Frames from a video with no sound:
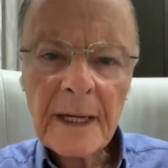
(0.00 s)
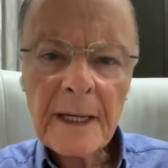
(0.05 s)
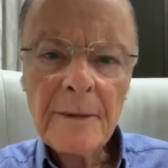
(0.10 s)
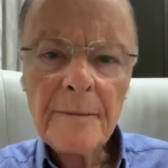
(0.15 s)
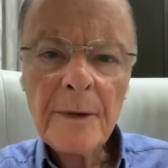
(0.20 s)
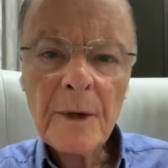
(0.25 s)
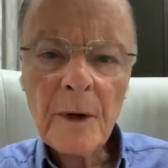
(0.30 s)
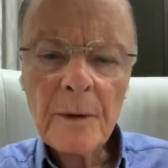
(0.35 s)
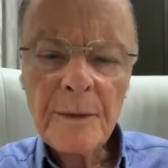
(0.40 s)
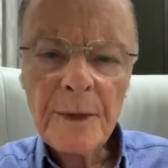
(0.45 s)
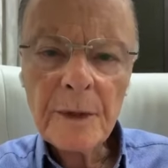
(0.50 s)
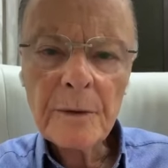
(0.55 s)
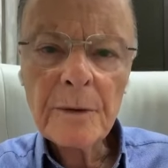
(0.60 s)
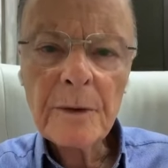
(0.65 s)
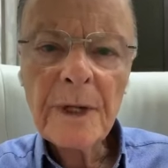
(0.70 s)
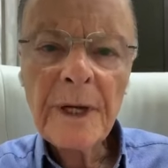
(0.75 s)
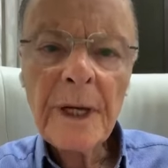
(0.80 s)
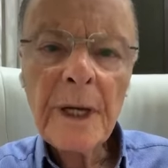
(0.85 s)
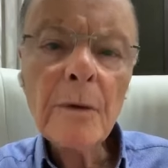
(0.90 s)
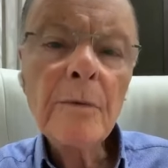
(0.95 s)
My dear
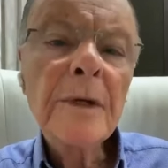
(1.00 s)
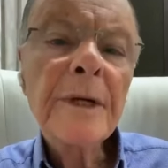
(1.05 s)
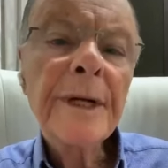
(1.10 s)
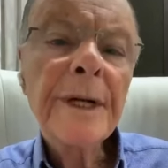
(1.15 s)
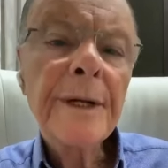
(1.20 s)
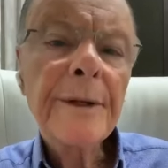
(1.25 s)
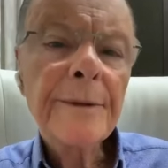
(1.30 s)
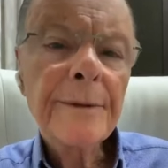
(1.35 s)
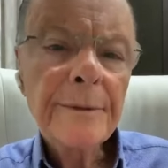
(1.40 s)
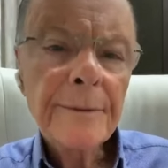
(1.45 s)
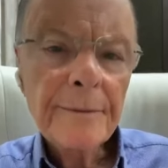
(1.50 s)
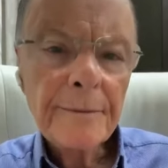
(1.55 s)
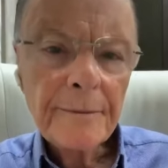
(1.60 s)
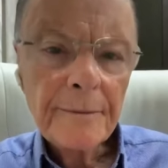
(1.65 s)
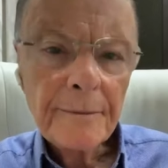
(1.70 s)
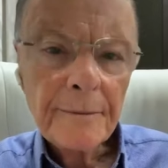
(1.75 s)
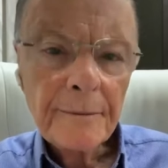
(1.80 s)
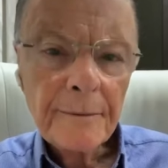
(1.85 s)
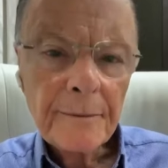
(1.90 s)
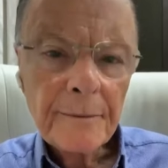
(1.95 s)
friend, I
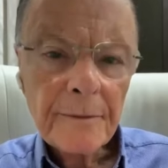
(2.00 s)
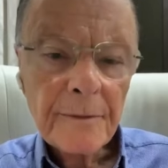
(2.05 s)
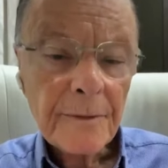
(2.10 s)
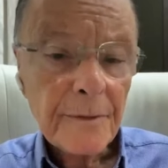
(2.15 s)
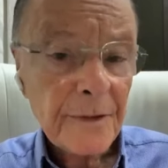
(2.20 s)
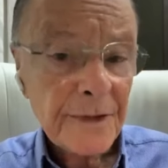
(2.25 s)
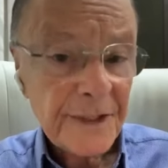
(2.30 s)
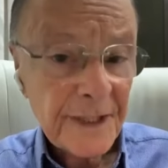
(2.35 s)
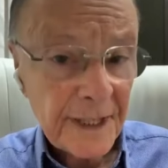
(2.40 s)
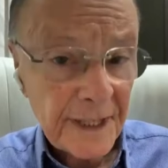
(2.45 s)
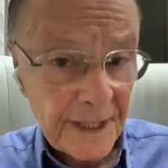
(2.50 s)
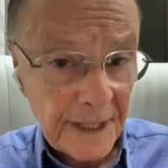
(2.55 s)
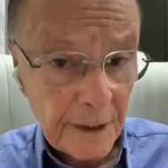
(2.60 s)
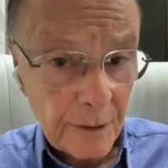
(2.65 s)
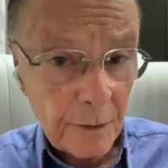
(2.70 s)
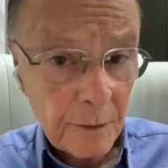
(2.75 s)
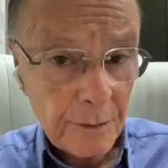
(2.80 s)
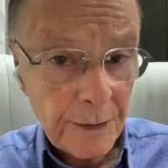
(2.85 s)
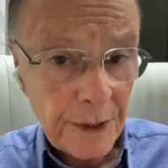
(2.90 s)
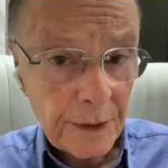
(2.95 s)
believe. Do
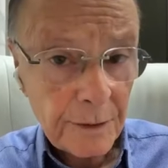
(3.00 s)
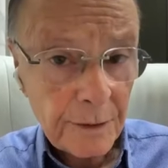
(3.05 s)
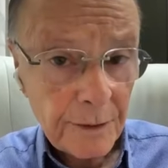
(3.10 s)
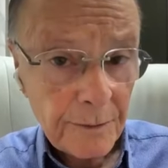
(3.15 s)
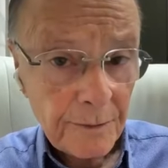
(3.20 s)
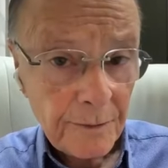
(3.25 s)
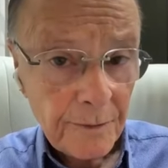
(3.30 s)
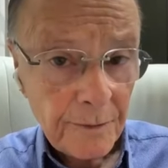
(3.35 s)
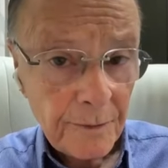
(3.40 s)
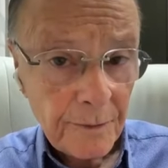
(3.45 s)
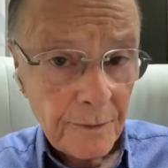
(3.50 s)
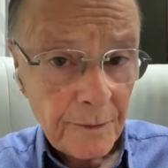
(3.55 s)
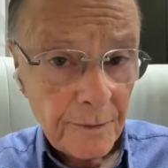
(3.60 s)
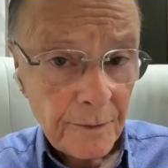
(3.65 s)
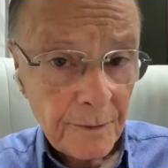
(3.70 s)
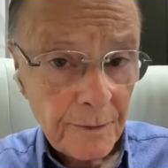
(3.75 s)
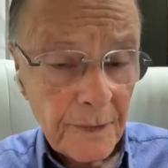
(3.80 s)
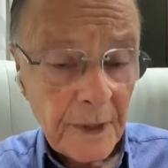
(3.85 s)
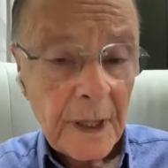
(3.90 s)
you believe with me?